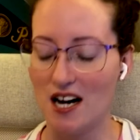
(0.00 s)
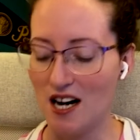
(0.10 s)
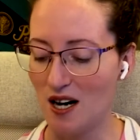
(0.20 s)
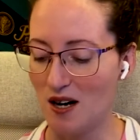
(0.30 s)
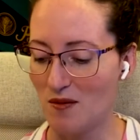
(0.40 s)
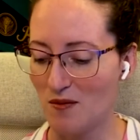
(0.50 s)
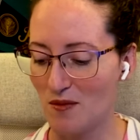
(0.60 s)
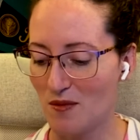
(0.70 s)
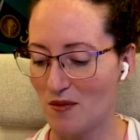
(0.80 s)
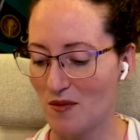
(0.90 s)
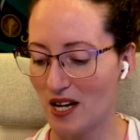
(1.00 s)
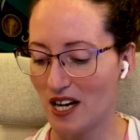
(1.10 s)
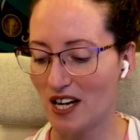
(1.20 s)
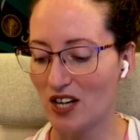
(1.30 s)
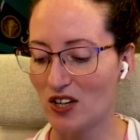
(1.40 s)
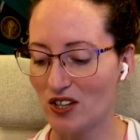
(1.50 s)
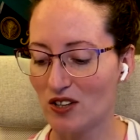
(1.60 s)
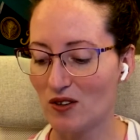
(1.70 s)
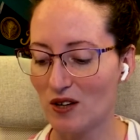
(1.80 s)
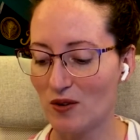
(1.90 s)
And I couldn't
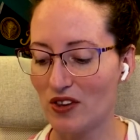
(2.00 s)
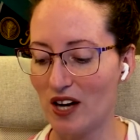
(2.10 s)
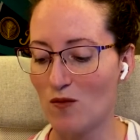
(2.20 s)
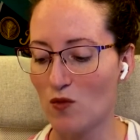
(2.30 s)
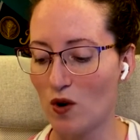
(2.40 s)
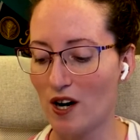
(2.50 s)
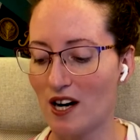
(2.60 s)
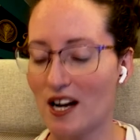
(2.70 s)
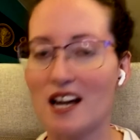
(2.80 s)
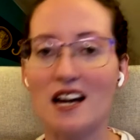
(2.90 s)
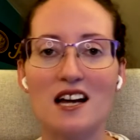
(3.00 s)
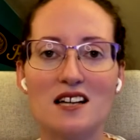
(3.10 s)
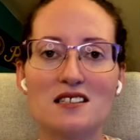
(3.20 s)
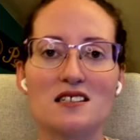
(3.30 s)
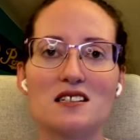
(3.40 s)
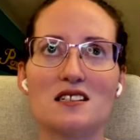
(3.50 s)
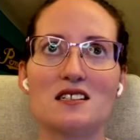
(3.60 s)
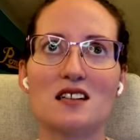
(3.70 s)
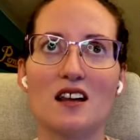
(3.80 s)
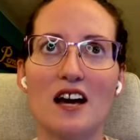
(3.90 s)
agree with that more. It is
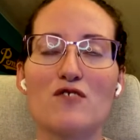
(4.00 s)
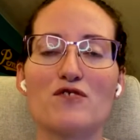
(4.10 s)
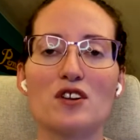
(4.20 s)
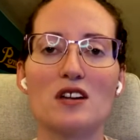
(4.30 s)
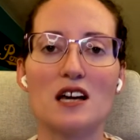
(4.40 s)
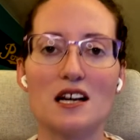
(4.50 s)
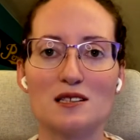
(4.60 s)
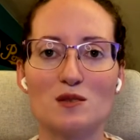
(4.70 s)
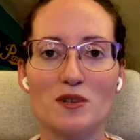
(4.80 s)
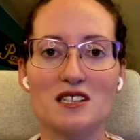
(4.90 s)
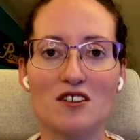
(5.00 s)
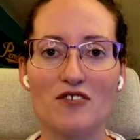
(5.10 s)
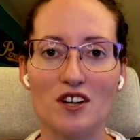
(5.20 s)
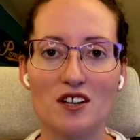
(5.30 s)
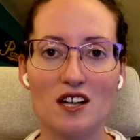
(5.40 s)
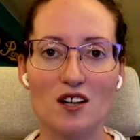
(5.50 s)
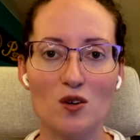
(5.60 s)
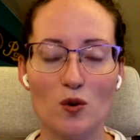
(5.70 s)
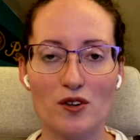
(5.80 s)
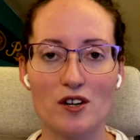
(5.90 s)
delightfully and specifically
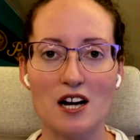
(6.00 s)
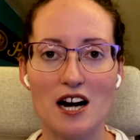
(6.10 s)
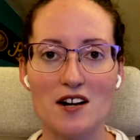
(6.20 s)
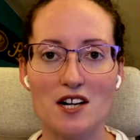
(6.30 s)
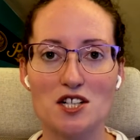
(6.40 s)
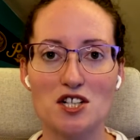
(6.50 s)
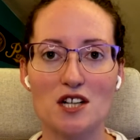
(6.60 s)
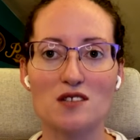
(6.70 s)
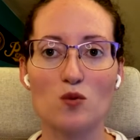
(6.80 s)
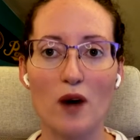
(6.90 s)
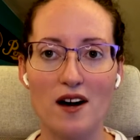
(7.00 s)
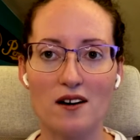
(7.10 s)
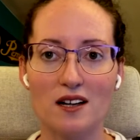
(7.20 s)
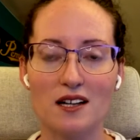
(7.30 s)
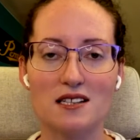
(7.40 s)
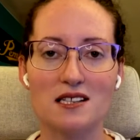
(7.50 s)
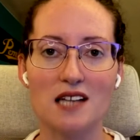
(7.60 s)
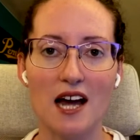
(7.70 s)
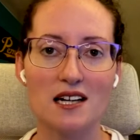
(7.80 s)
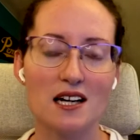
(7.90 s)
Northern Irish as well. It is
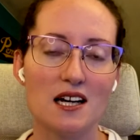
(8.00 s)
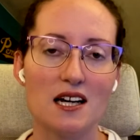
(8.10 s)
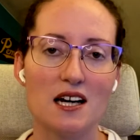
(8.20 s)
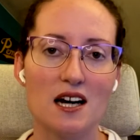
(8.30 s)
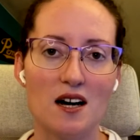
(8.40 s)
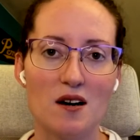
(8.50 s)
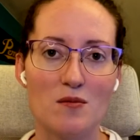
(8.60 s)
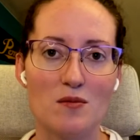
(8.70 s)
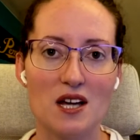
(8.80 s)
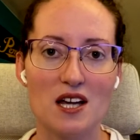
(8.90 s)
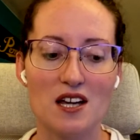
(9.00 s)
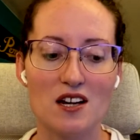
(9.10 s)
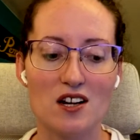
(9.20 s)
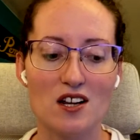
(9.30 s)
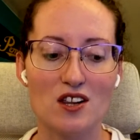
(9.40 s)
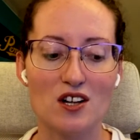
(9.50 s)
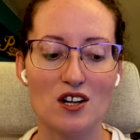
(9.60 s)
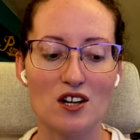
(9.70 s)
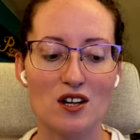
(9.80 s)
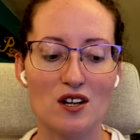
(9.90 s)
set in
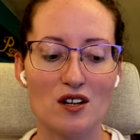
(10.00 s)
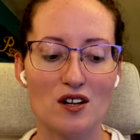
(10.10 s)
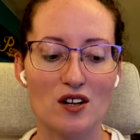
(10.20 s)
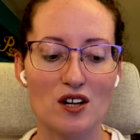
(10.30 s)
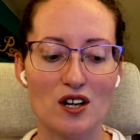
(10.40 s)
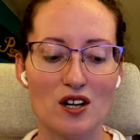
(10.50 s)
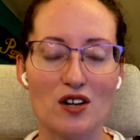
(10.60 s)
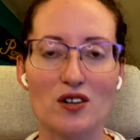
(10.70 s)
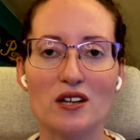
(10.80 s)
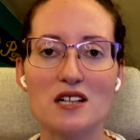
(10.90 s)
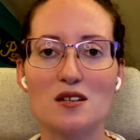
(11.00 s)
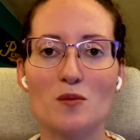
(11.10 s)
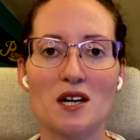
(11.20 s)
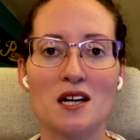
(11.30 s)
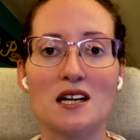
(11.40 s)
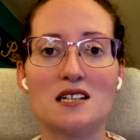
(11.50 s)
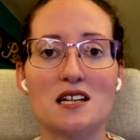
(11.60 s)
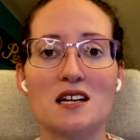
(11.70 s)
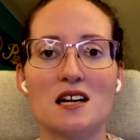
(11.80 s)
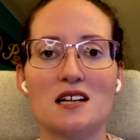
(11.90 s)
the early to
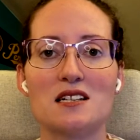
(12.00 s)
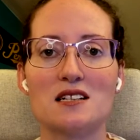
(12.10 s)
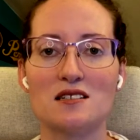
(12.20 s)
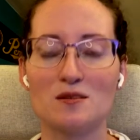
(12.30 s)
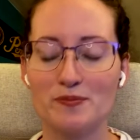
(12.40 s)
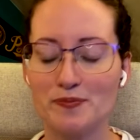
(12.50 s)
mid-1990s,